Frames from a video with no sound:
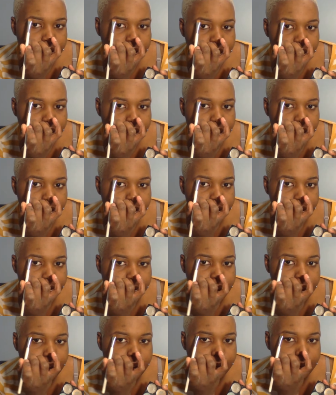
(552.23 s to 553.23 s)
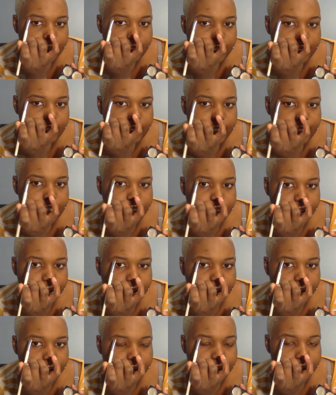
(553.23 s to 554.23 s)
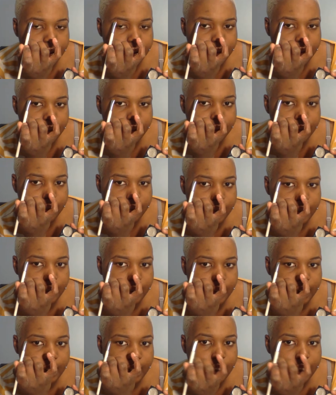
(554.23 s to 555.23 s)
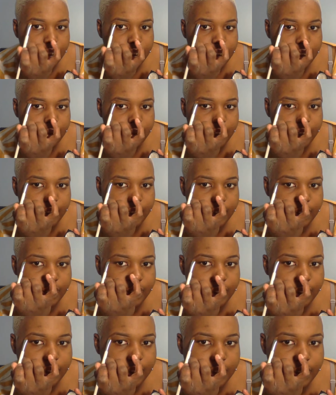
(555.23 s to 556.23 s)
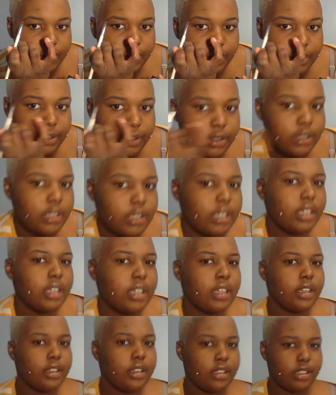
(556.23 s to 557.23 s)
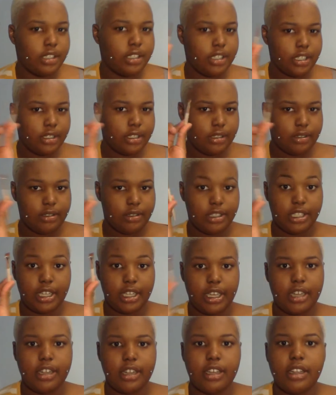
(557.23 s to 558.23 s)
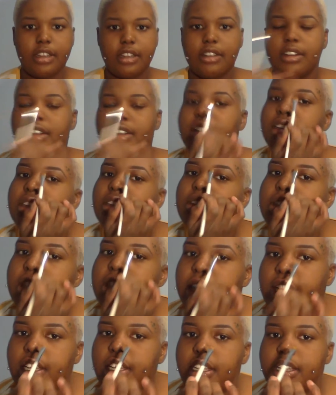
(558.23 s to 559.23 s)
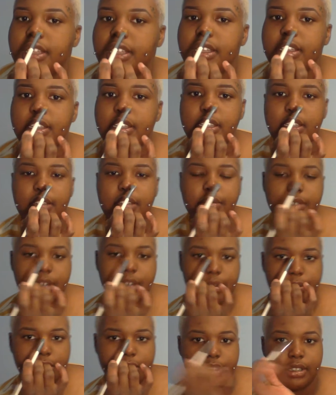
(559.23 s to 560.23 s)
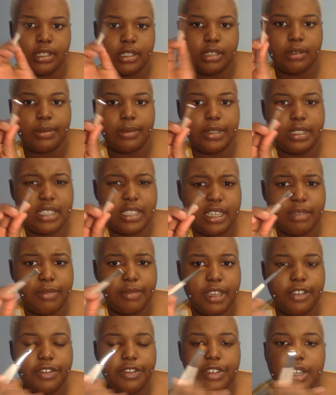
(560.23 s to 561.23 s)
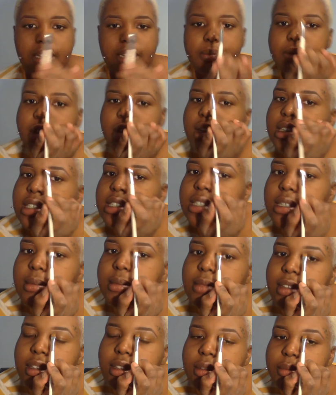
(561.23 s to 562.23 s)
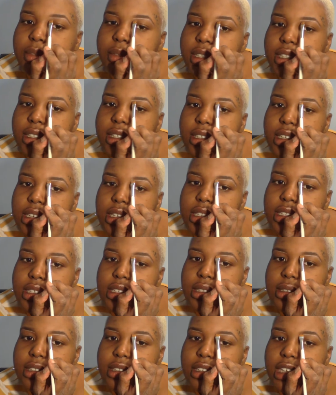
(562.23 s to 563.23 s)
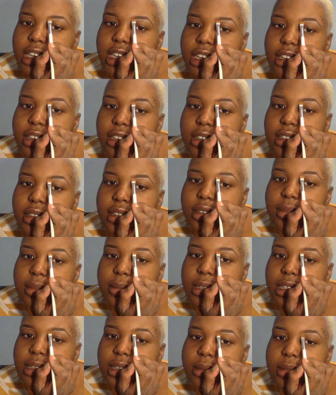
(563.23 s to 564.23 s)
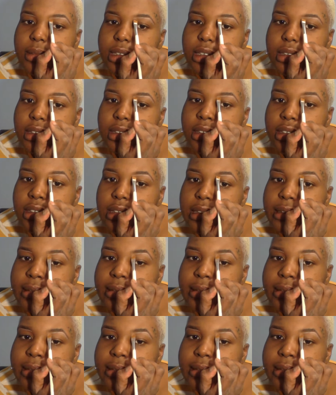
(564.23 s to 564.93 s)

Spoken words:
And it helps to make them look natural too. That way you don't look too jaded or undershaded. And then what I'm going to do, I'm going to take my flat brush and I'm going to blend this down a little bit. I'm just going to